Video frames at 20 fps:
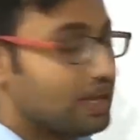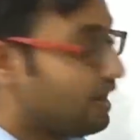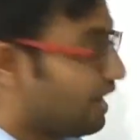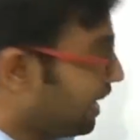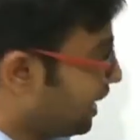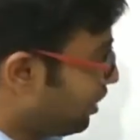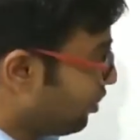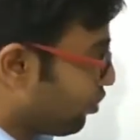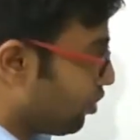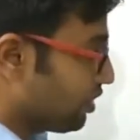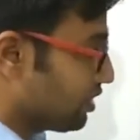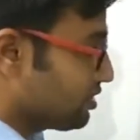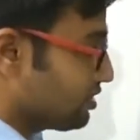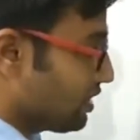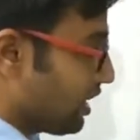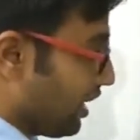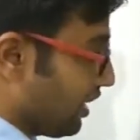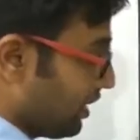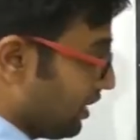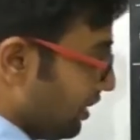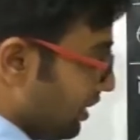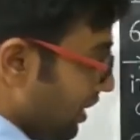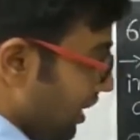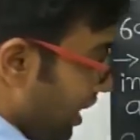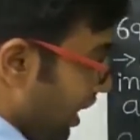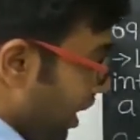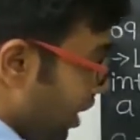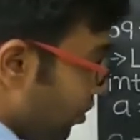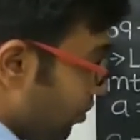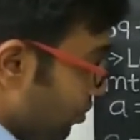And notice that
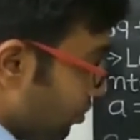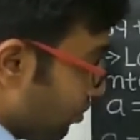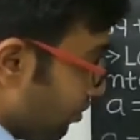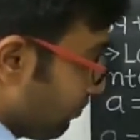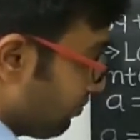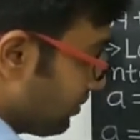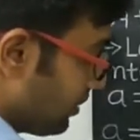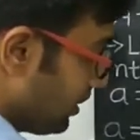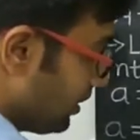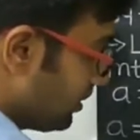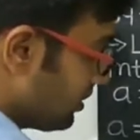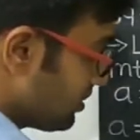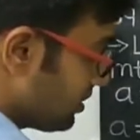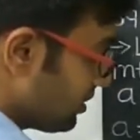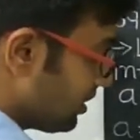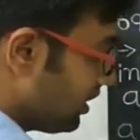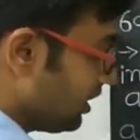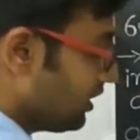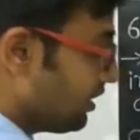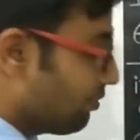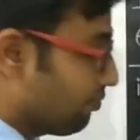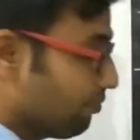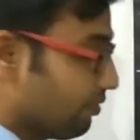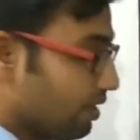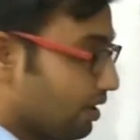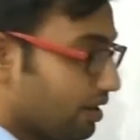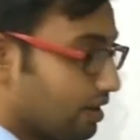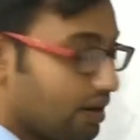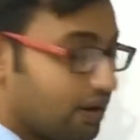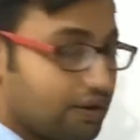out of these 3
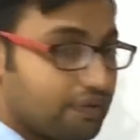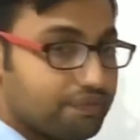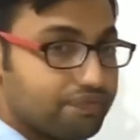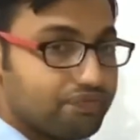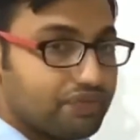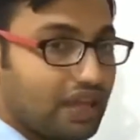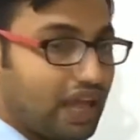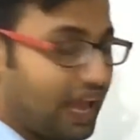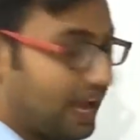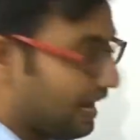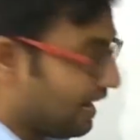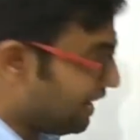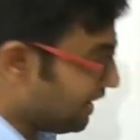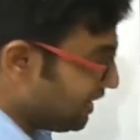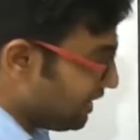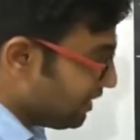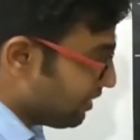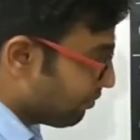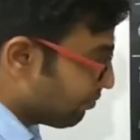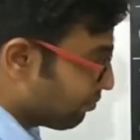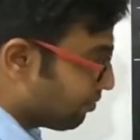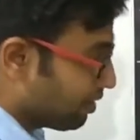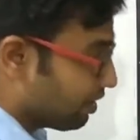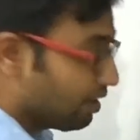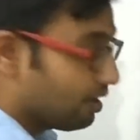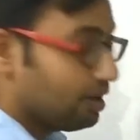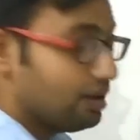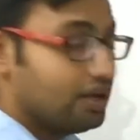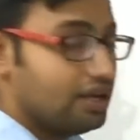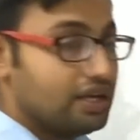number, any
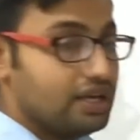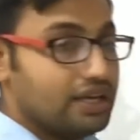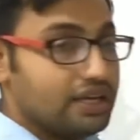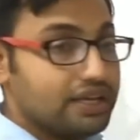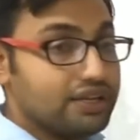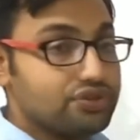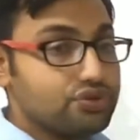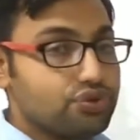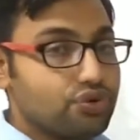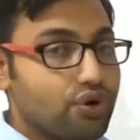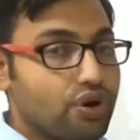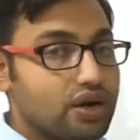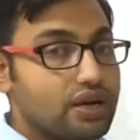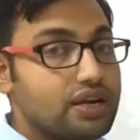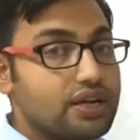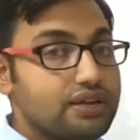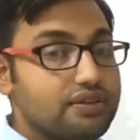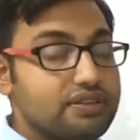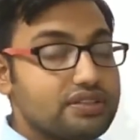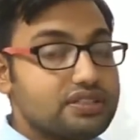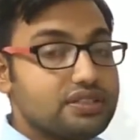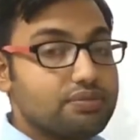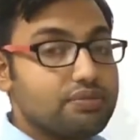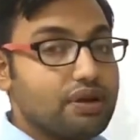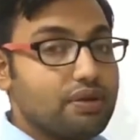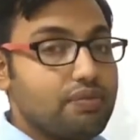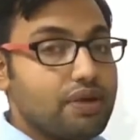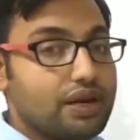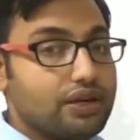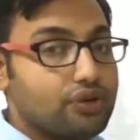number is not
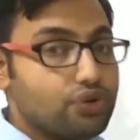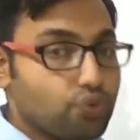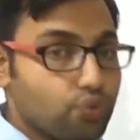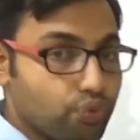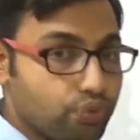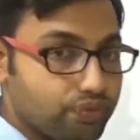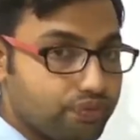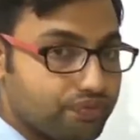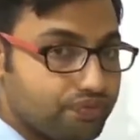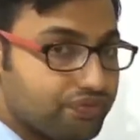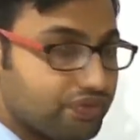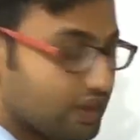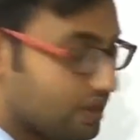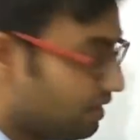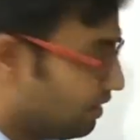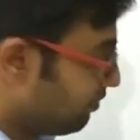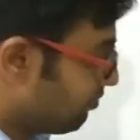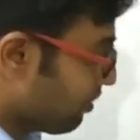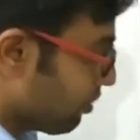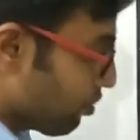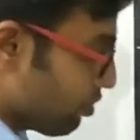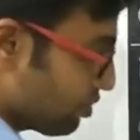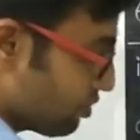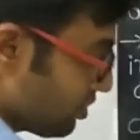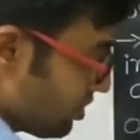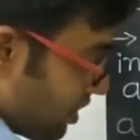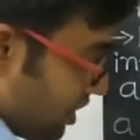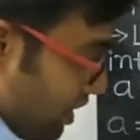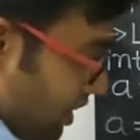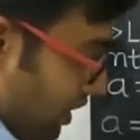divisible by 2,
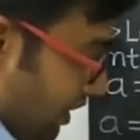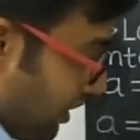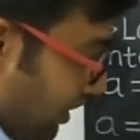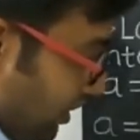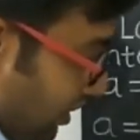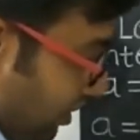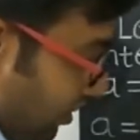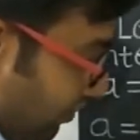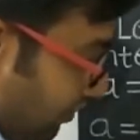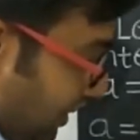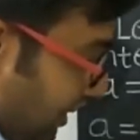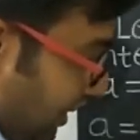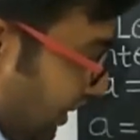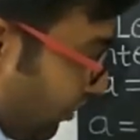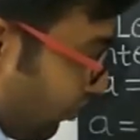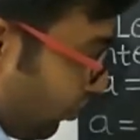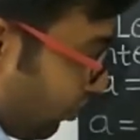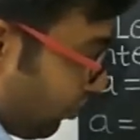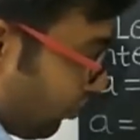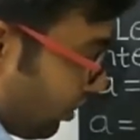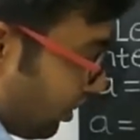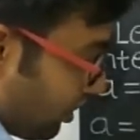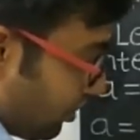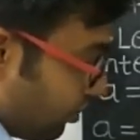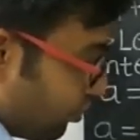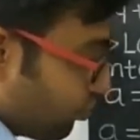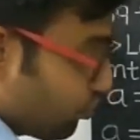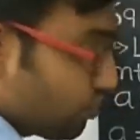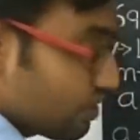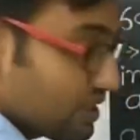because here we cannot take
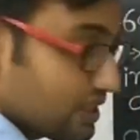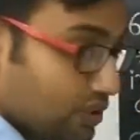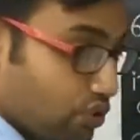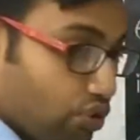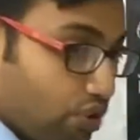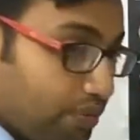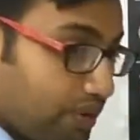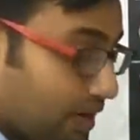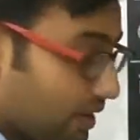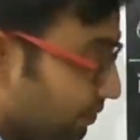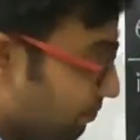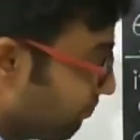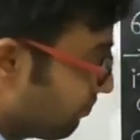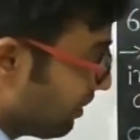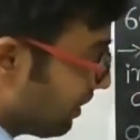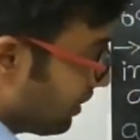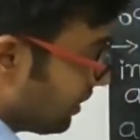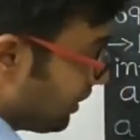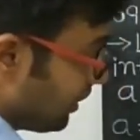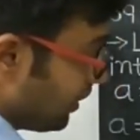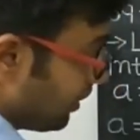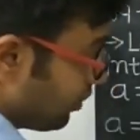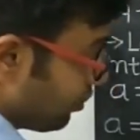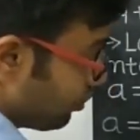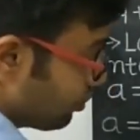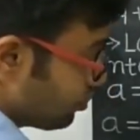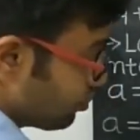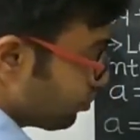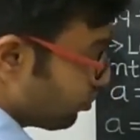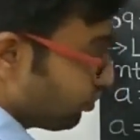2 as a common, here
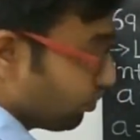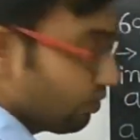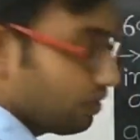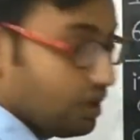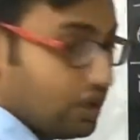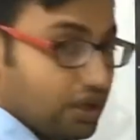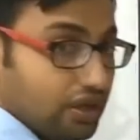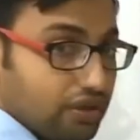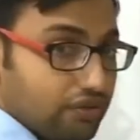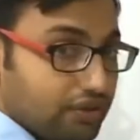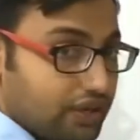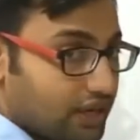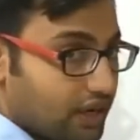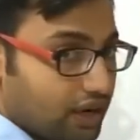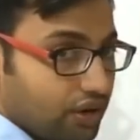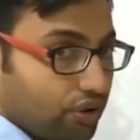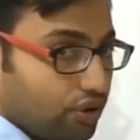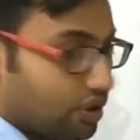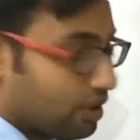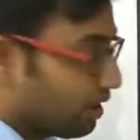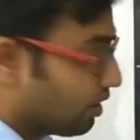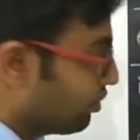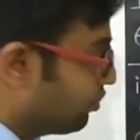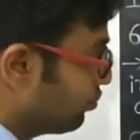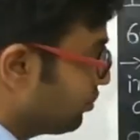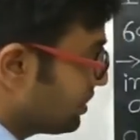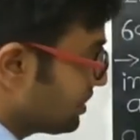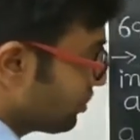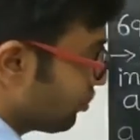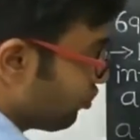also we cannot take 2
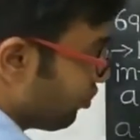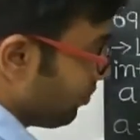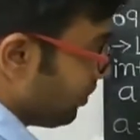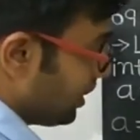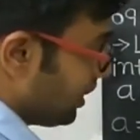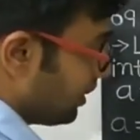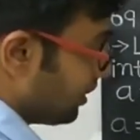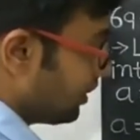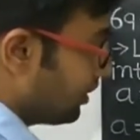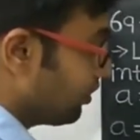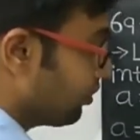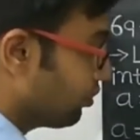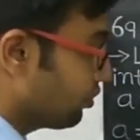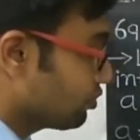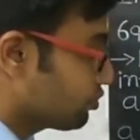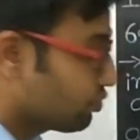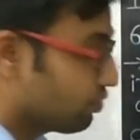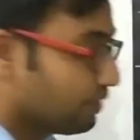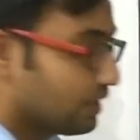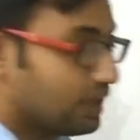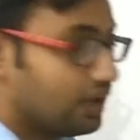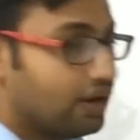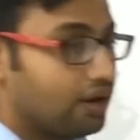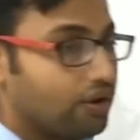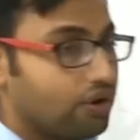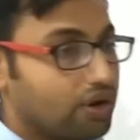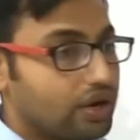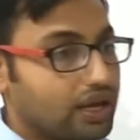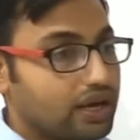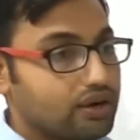as a common, and here also we
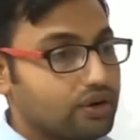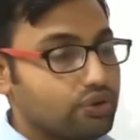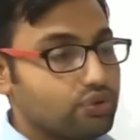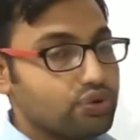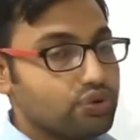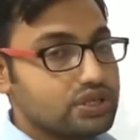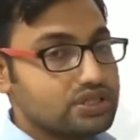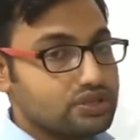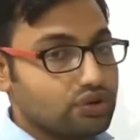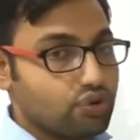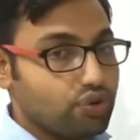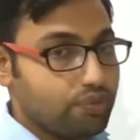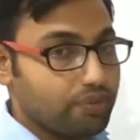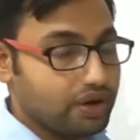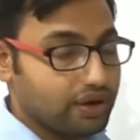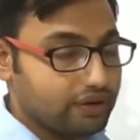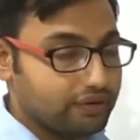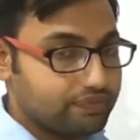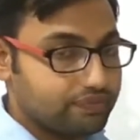cannot take 2 as a common.